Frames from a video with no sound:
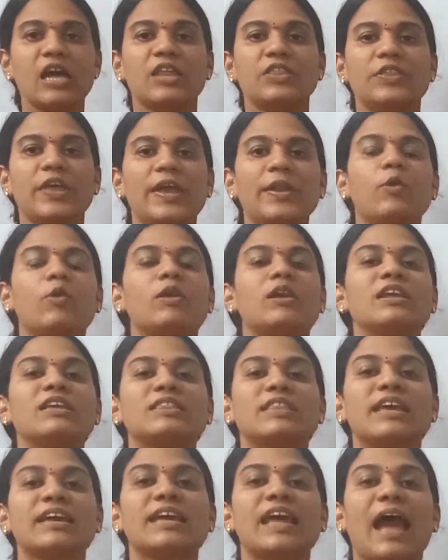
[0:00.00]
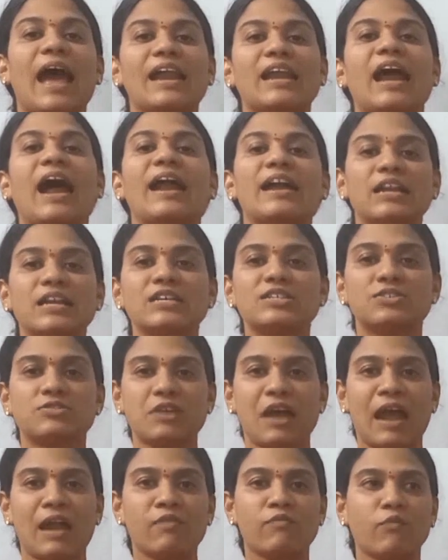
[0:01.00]
then only they can
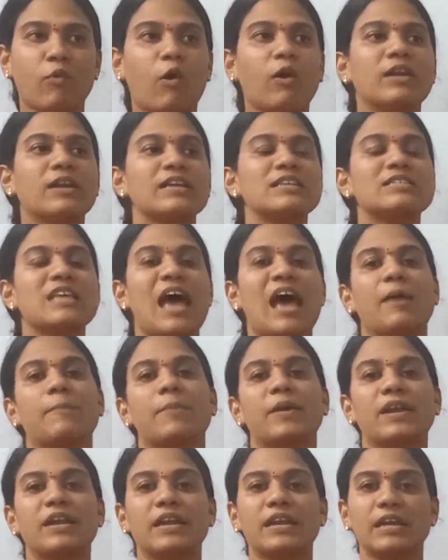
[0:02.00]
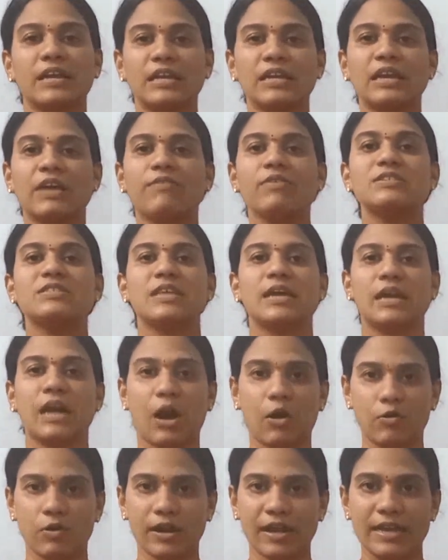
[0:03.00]
understand what is happening in our
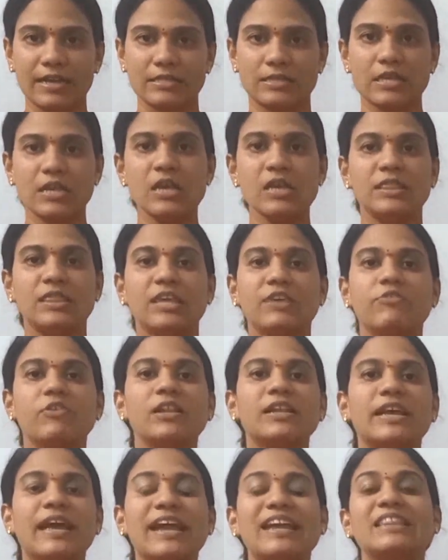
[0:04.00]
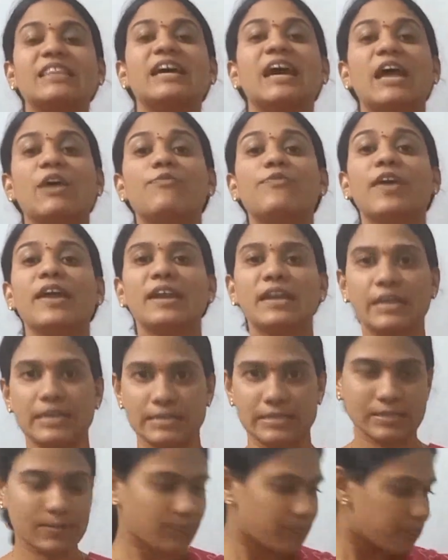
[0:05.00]
surroundings. They will get the awareness